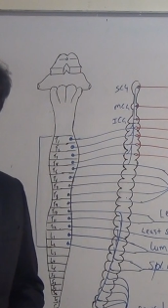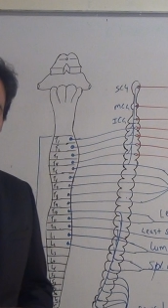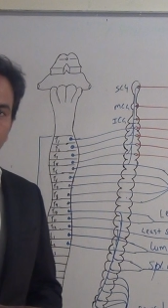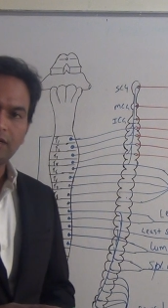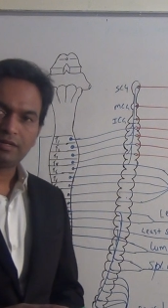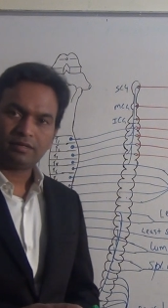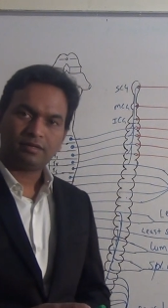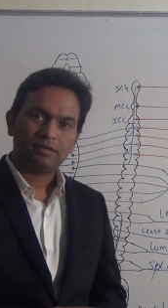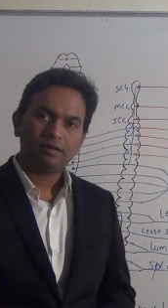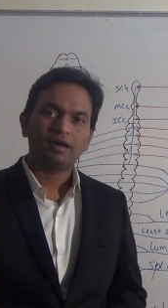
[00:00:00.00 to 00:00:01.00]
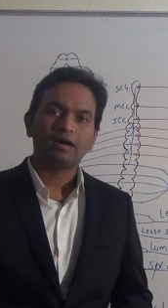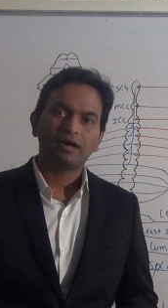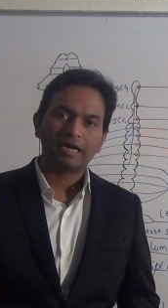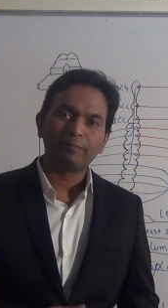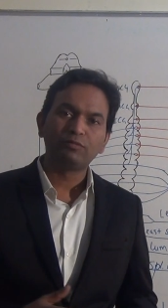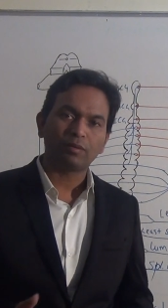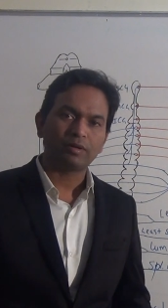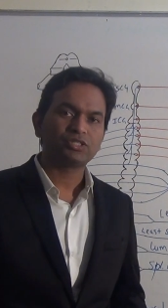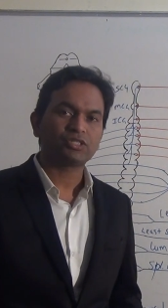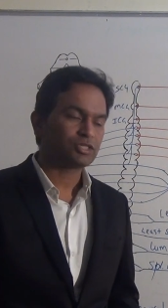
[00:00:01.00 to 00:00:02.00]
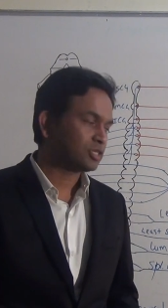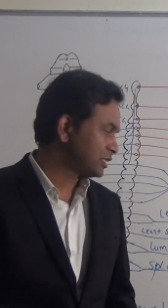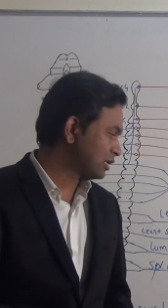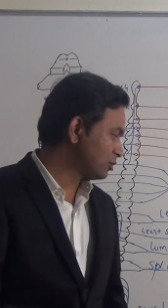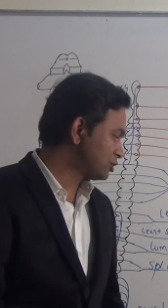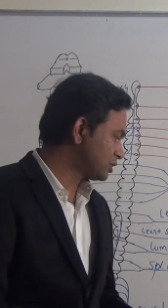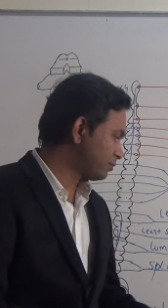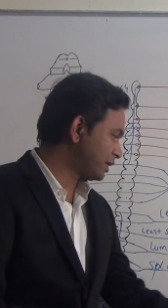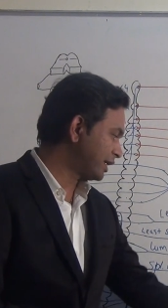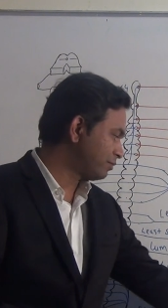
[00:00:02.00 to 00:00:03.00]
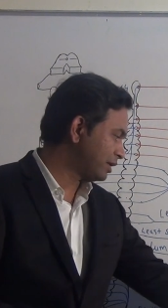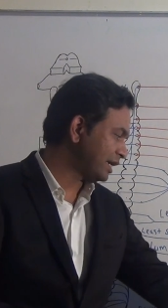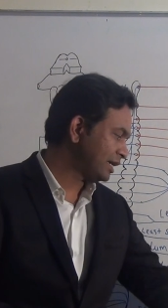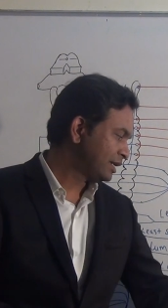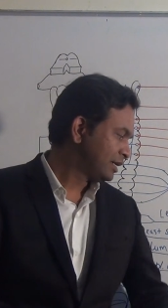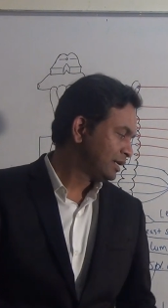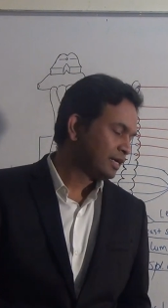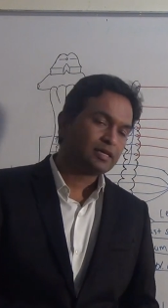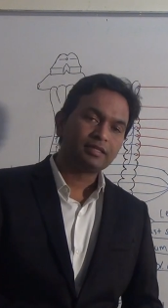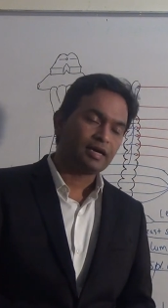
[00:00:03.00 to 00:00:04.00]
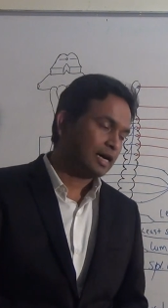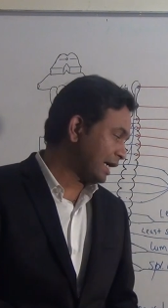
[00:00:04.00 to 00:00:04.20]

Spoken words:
visceral abdominal structures are also supplied by the